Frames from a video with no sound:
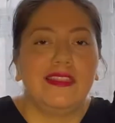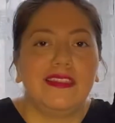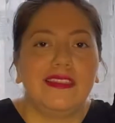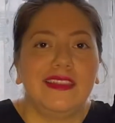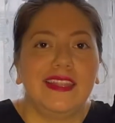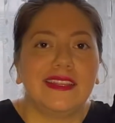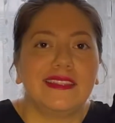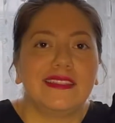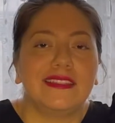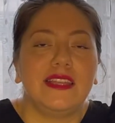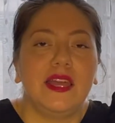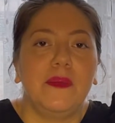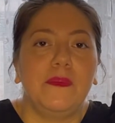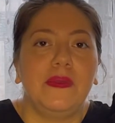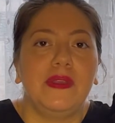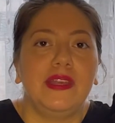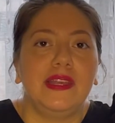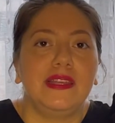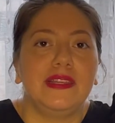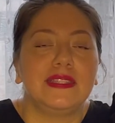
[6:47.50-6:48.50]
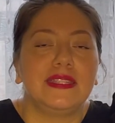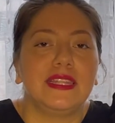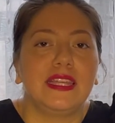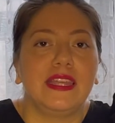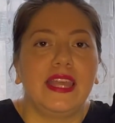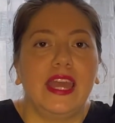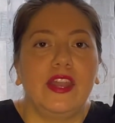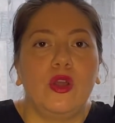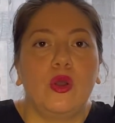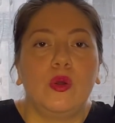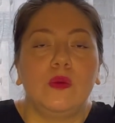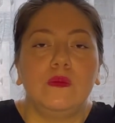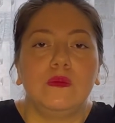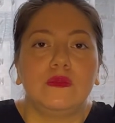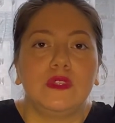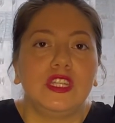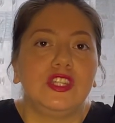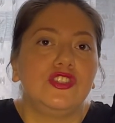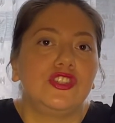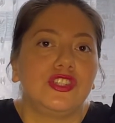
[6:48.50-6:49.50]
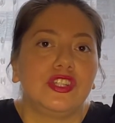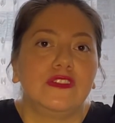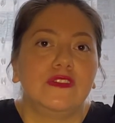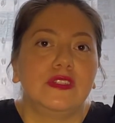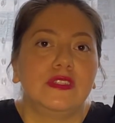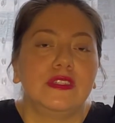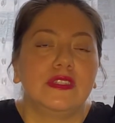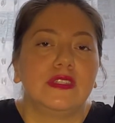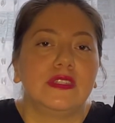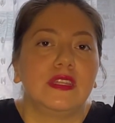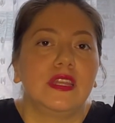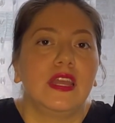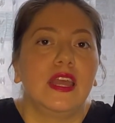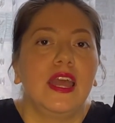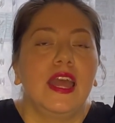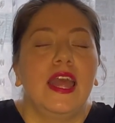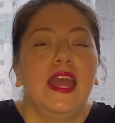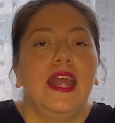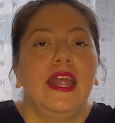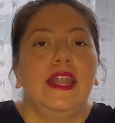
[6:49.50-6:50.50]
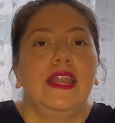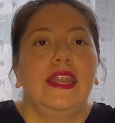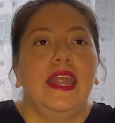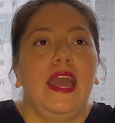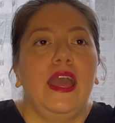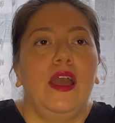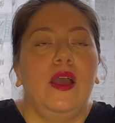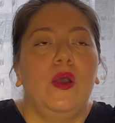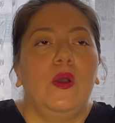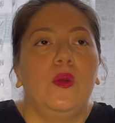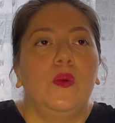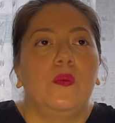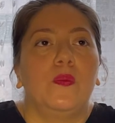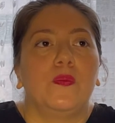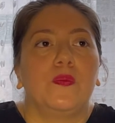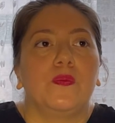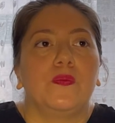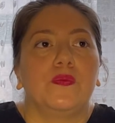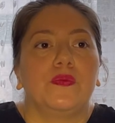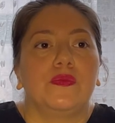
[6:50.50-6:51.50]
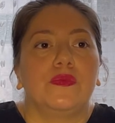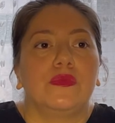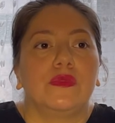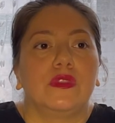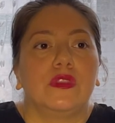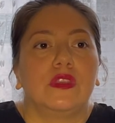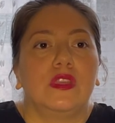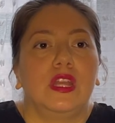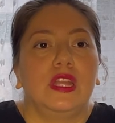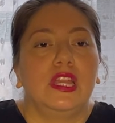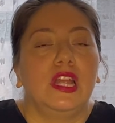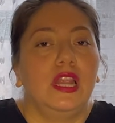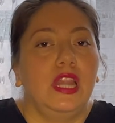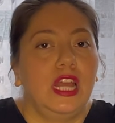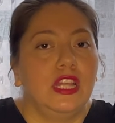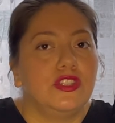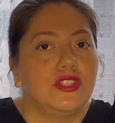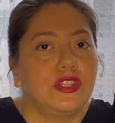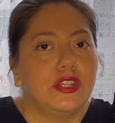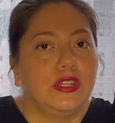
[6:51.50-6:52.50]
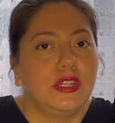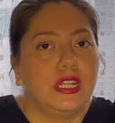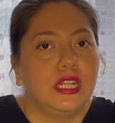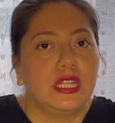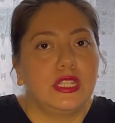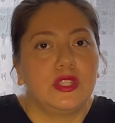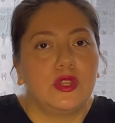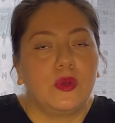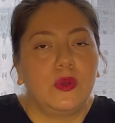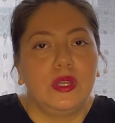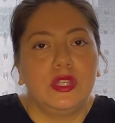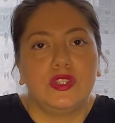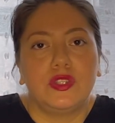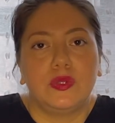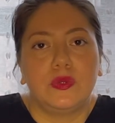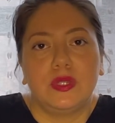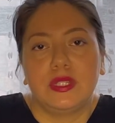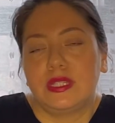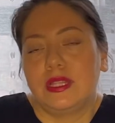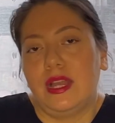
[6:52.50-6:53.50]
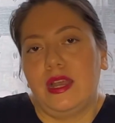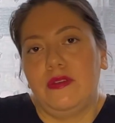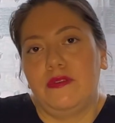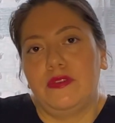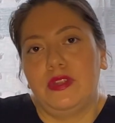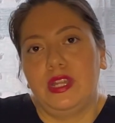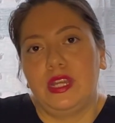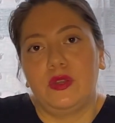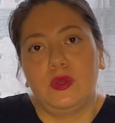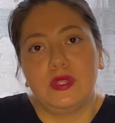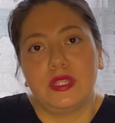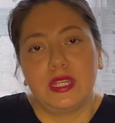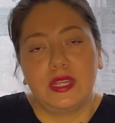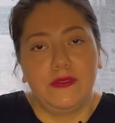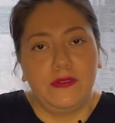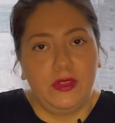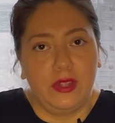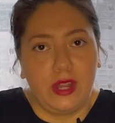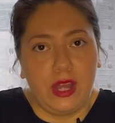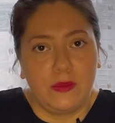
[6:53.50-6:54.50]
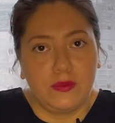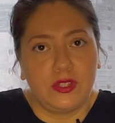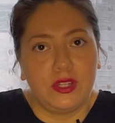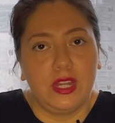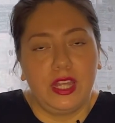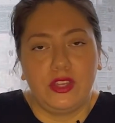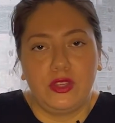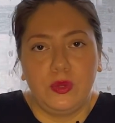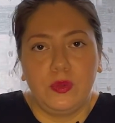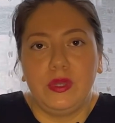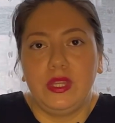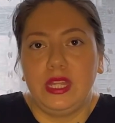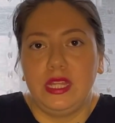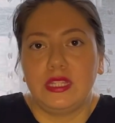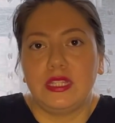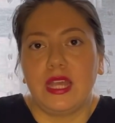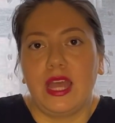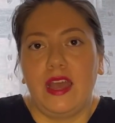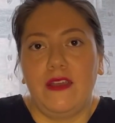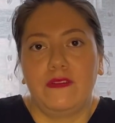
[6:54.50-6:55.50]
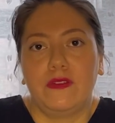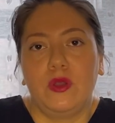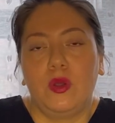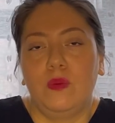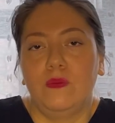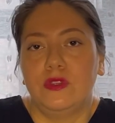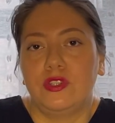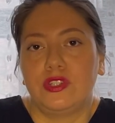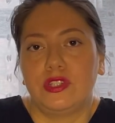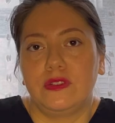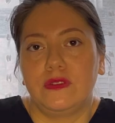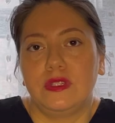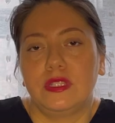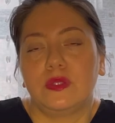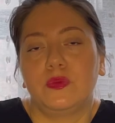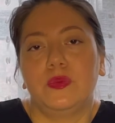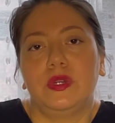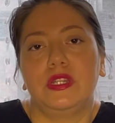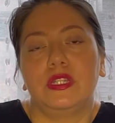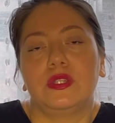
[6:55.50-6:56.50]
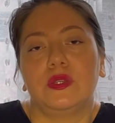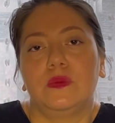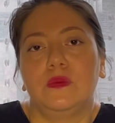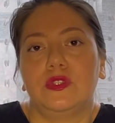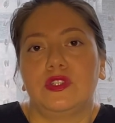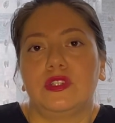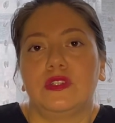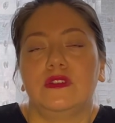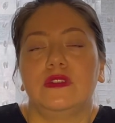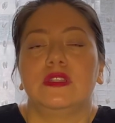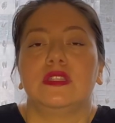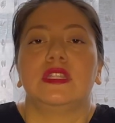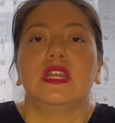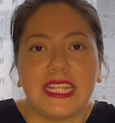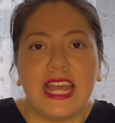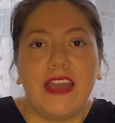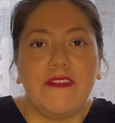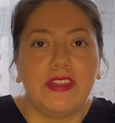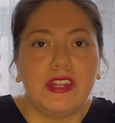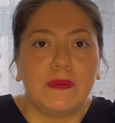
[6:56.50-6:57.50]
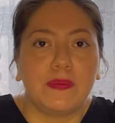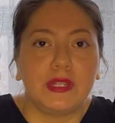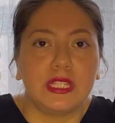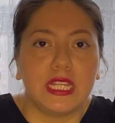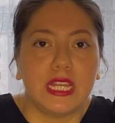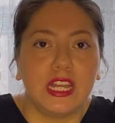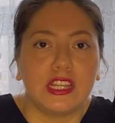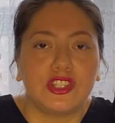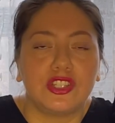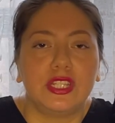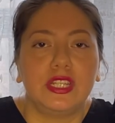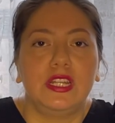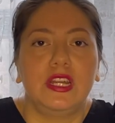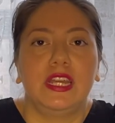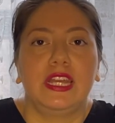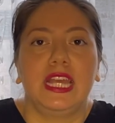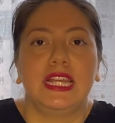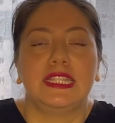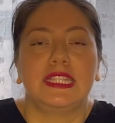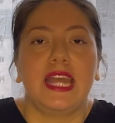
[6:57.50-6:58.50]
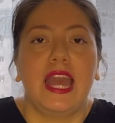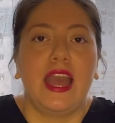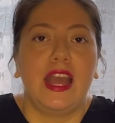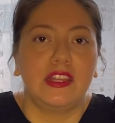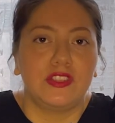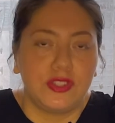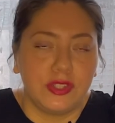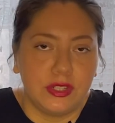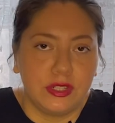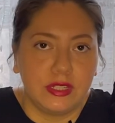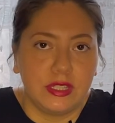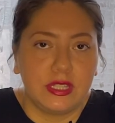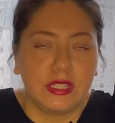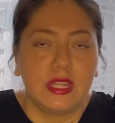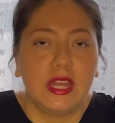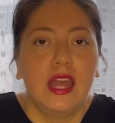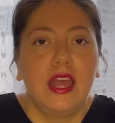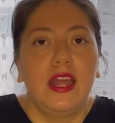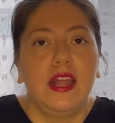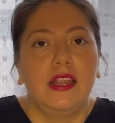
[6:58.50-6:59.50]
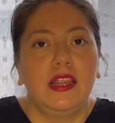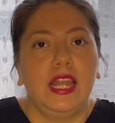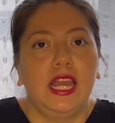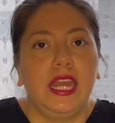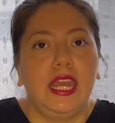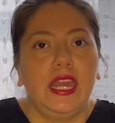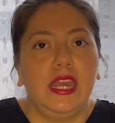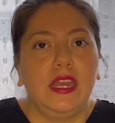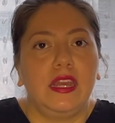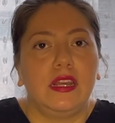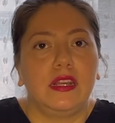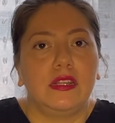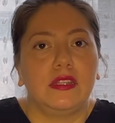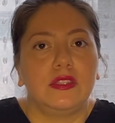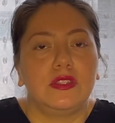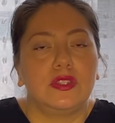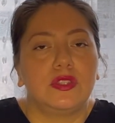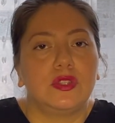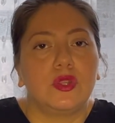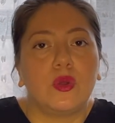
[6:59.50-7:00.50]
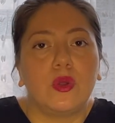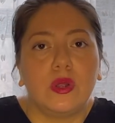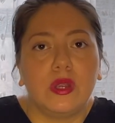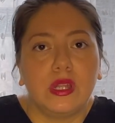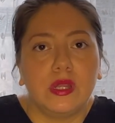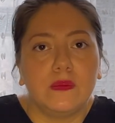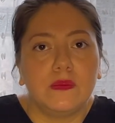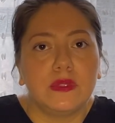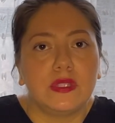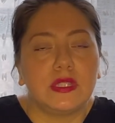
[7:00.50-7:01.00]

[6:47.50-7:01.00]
next step is get home insurance. Now, the lender is not really going to give you an option. Like, you need to have home insurance. What is home insurance? Having a protection against hazards like storms,